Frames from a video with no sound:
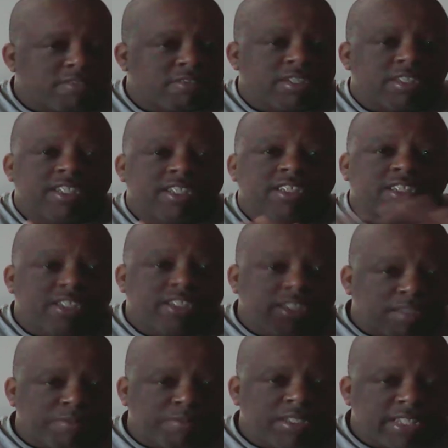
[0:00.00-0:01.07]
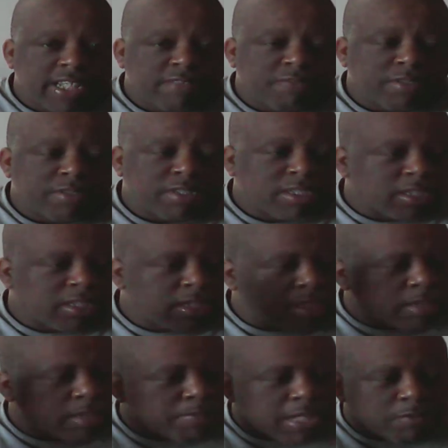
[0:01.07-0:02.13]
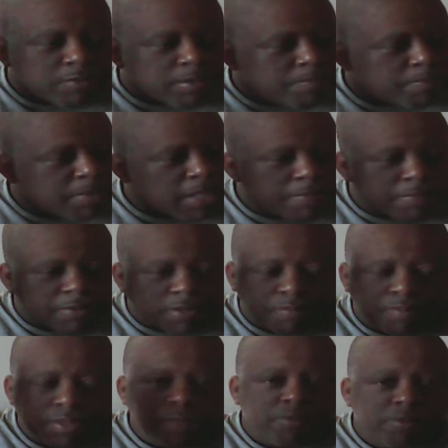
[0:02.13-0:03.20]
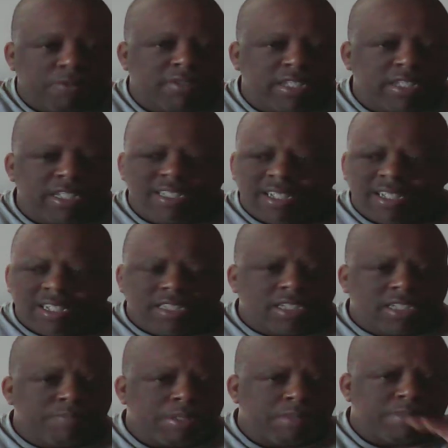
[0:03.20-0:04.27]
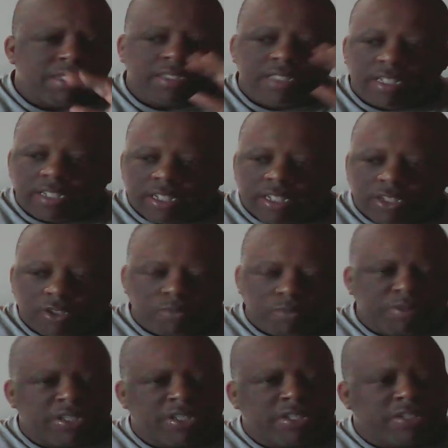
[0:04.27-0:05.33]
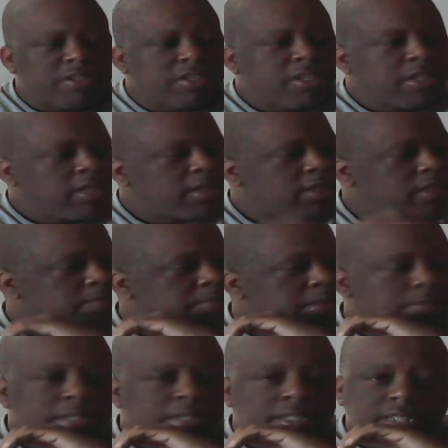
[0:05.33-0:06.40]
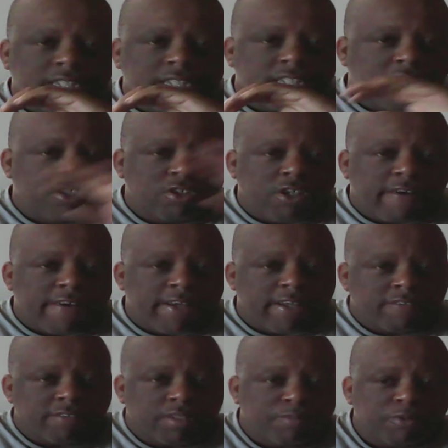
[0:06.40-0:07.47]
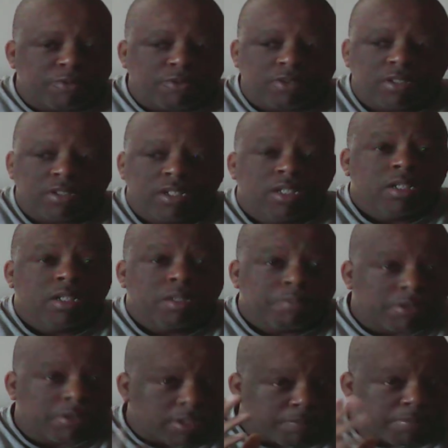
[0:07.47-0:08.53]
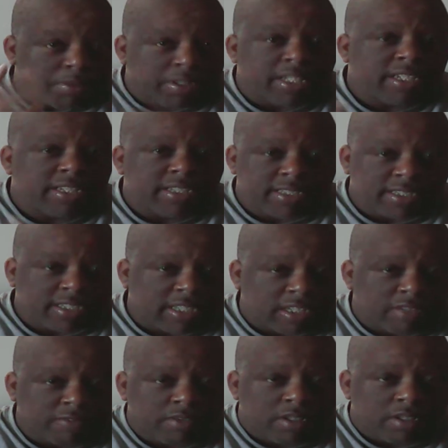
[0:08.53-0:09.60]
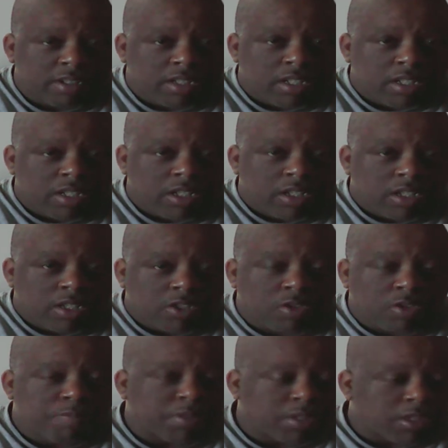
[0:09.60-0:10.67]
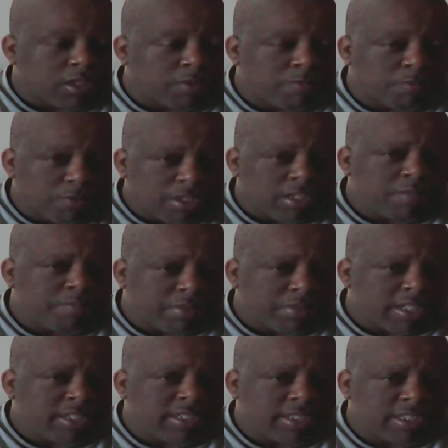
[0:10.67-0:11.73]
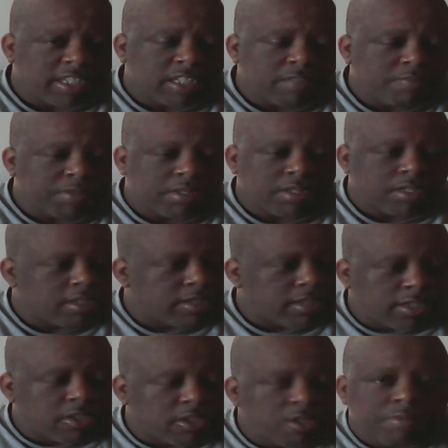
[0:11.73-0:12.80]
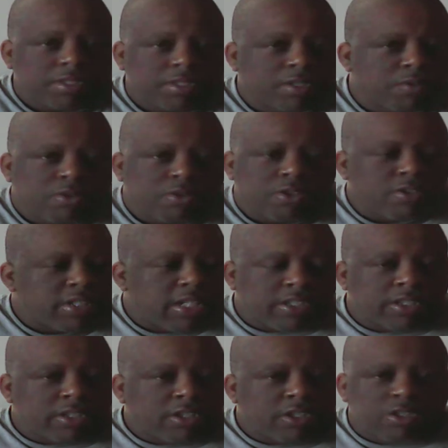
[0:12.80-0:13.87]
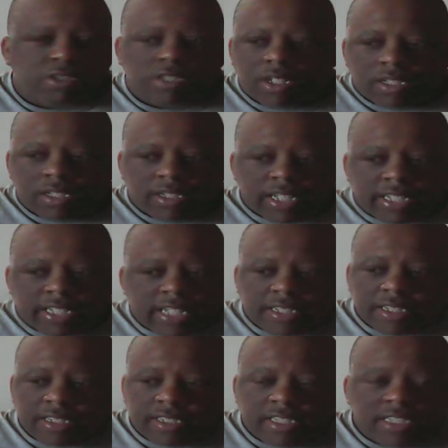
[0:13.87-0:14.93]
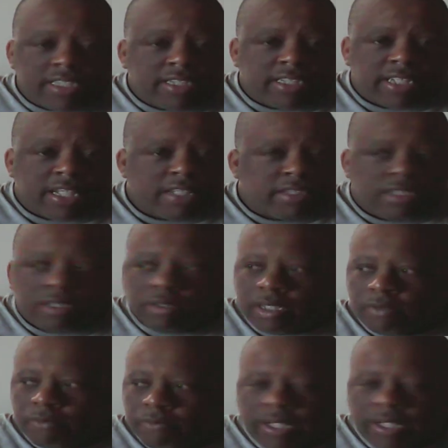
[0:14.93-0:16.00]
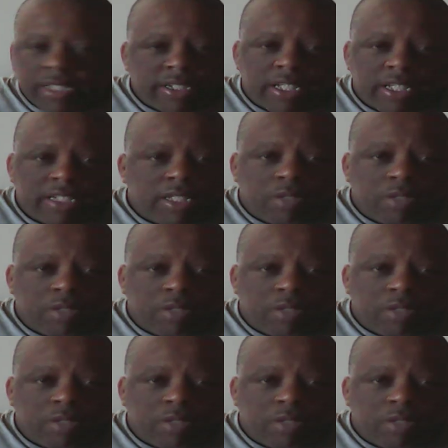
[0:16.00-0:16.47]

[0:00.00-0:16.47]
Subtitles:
it's good to be that. But despite what popular people think, some people might think that you're weird, some people might think that you're off the board, but you're playing it safe. You really playing it safe because there's so much going on out here. They got diseases out there that right now